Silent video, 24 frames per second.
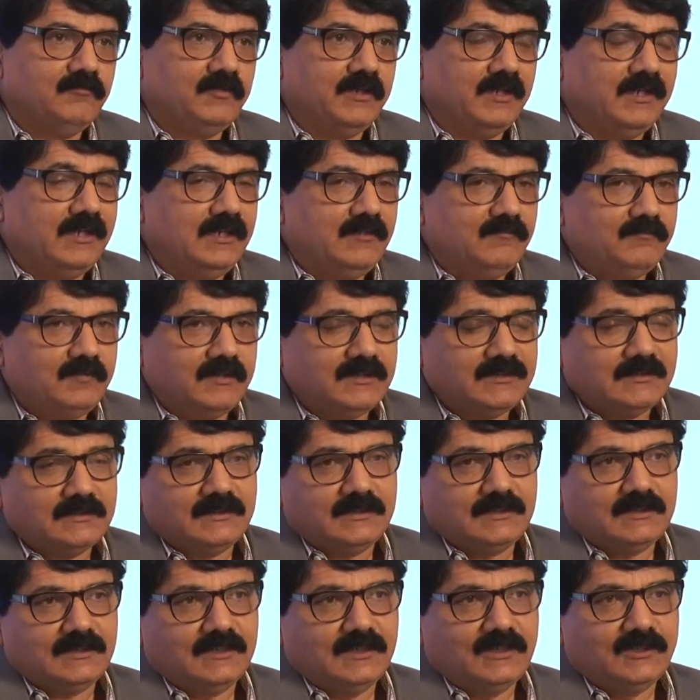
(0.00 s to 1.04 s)
we
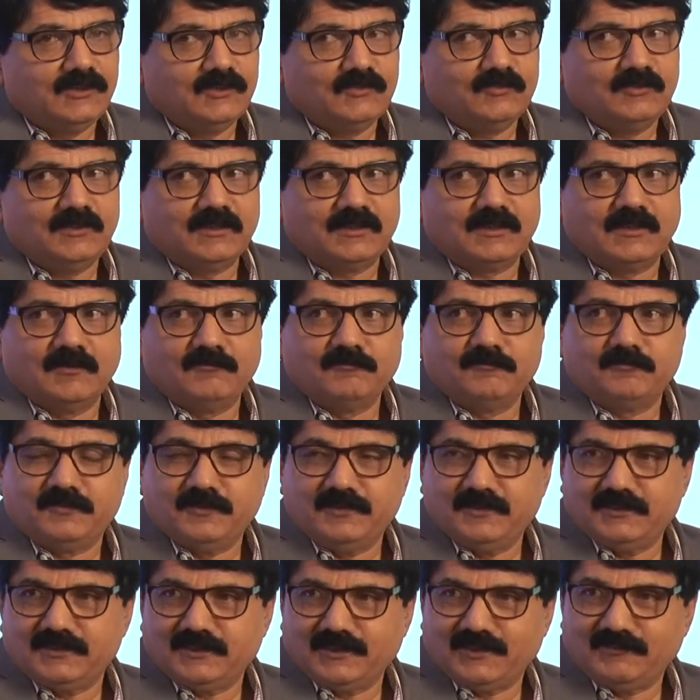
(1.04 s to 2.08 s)
invested into the
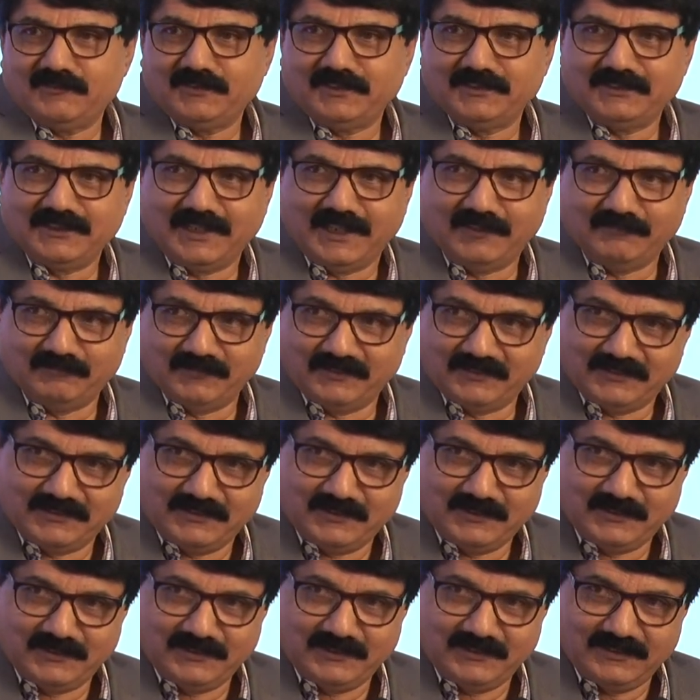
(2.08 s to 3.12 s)
comfort of the drivers
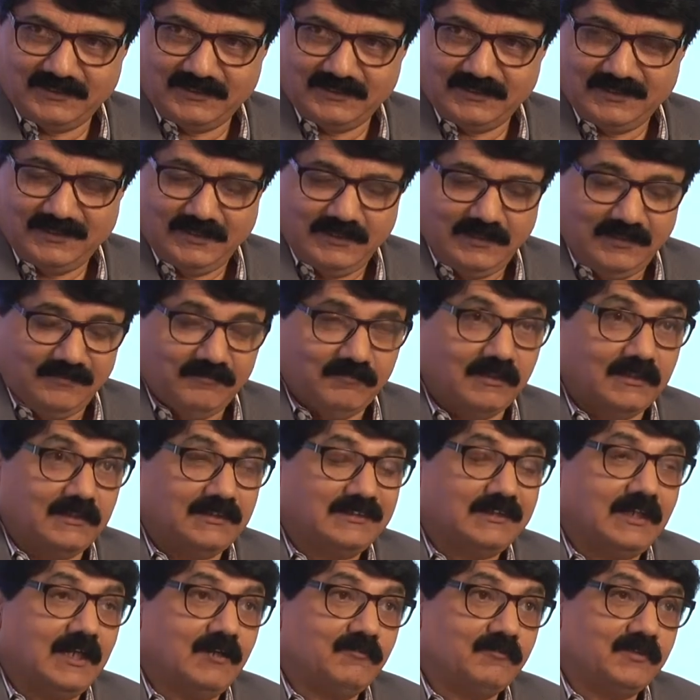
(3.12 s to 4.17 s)
when
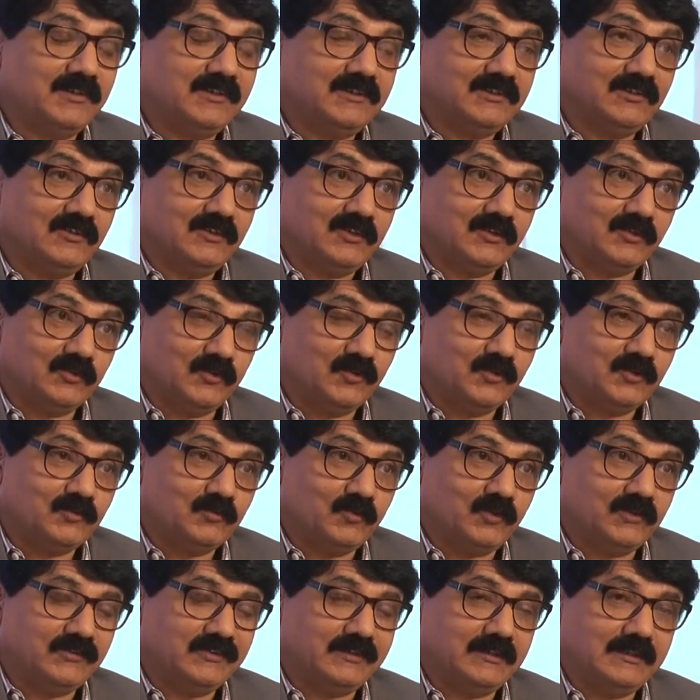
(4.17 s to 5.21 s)
the driver is on the road
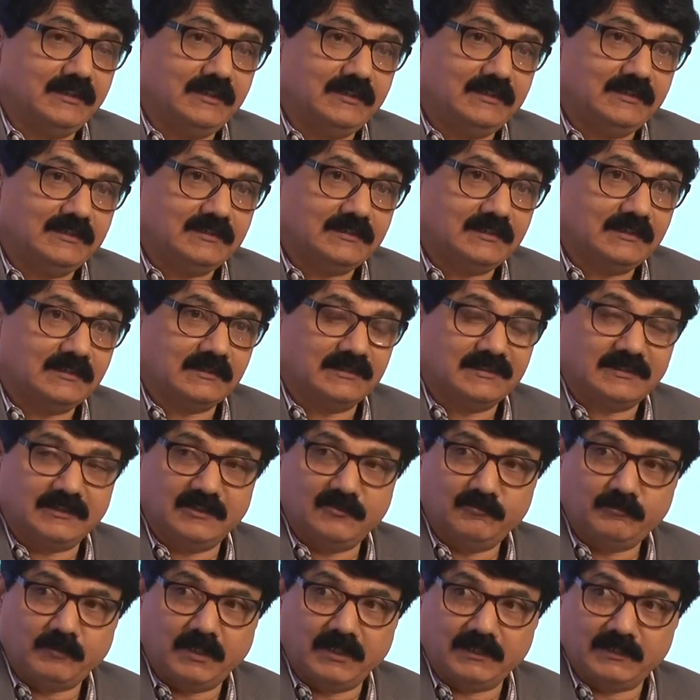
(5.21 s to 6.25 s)
what you need is, is a
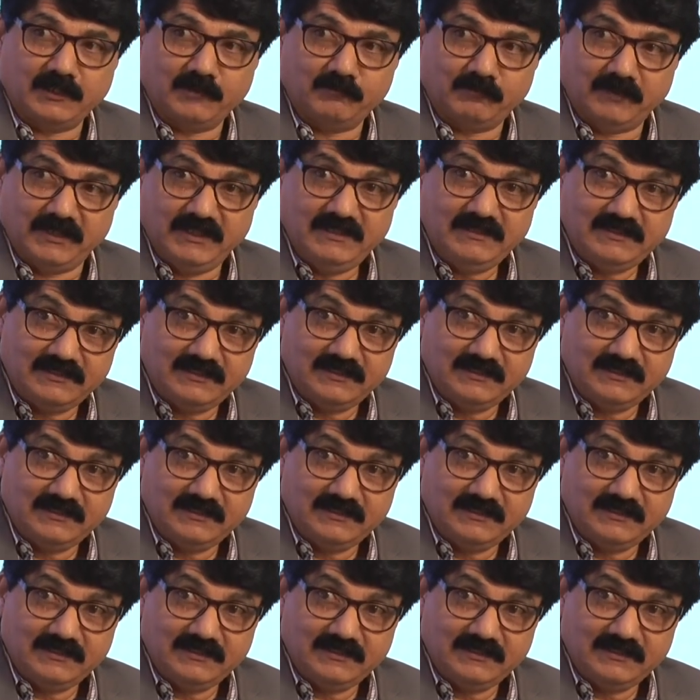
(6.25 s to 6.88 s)
safe parking place